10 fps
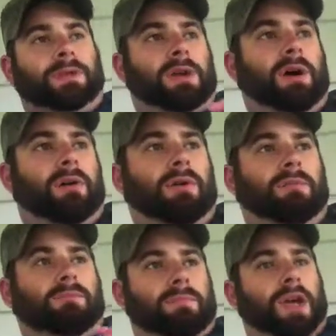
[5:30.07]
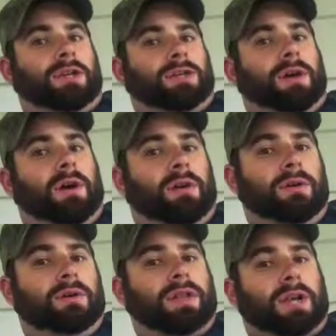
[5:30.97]
So make sure
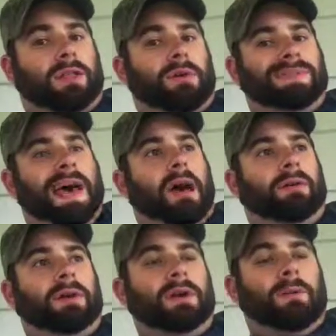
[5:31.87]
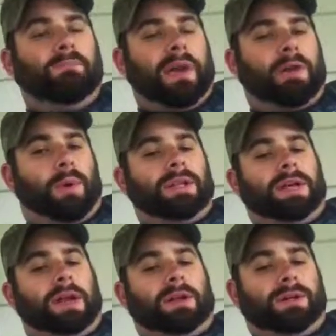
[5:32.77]
you check those out. Big
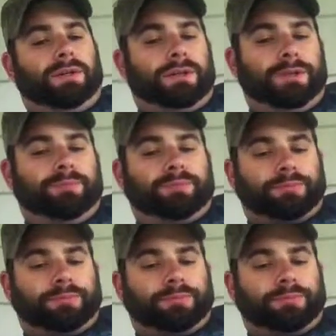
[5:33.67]
retailers